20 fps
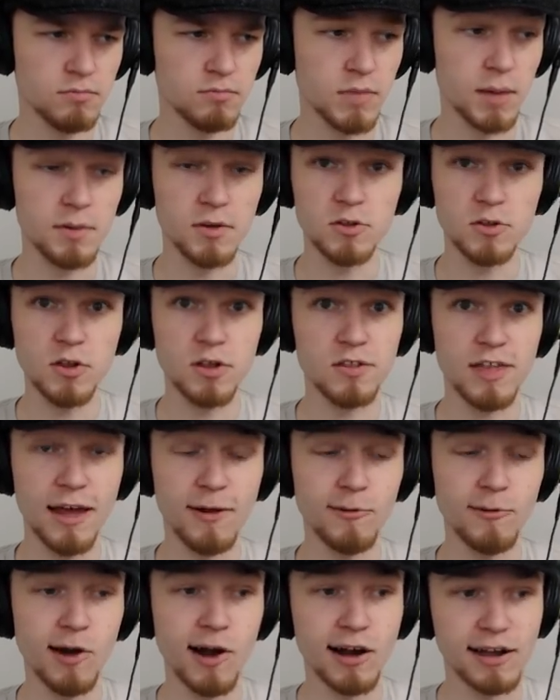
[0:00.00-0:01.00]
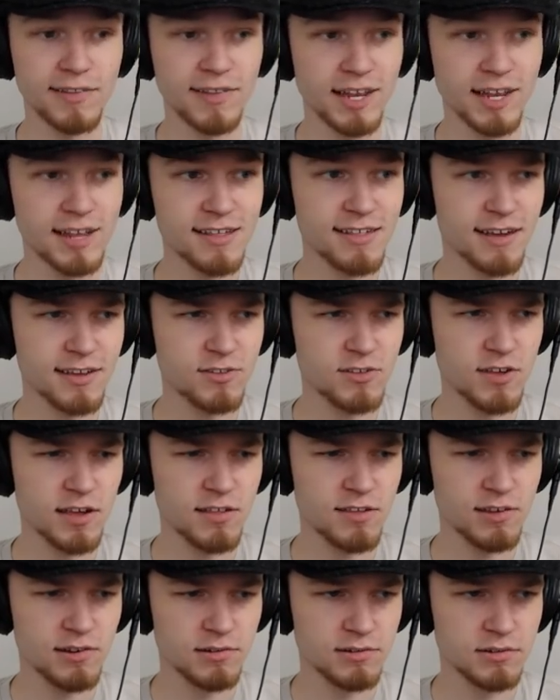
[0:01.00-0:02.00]
Maybe it's just that rock. I thought I saw a
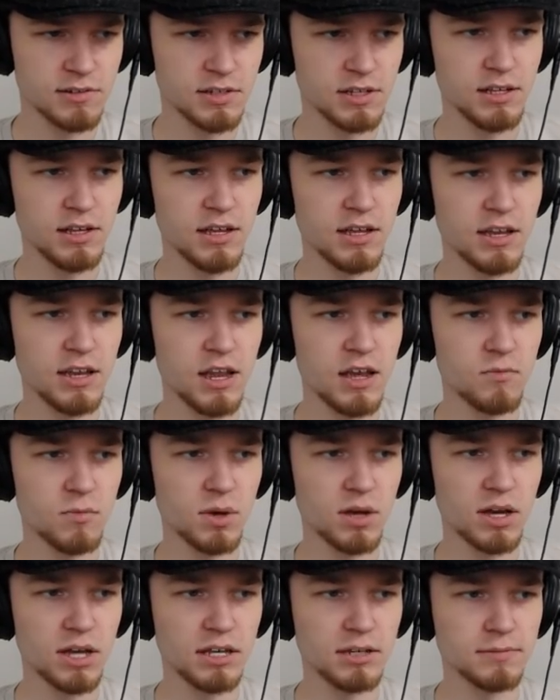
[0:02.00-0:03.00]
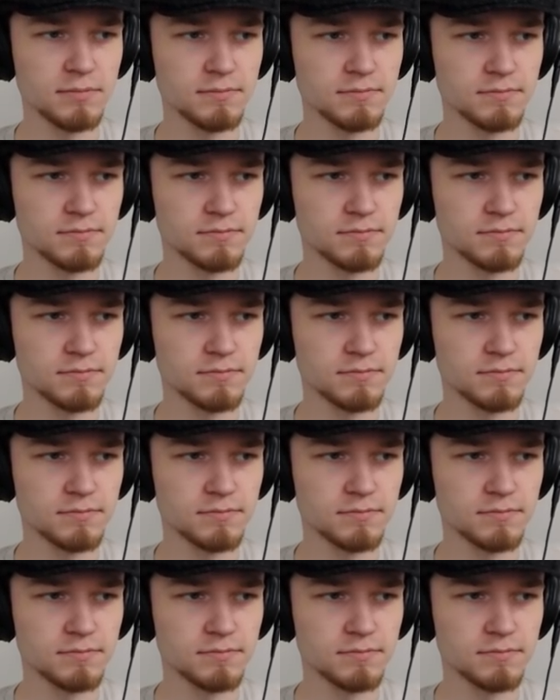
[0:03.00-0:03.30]
chest, too. Never mind.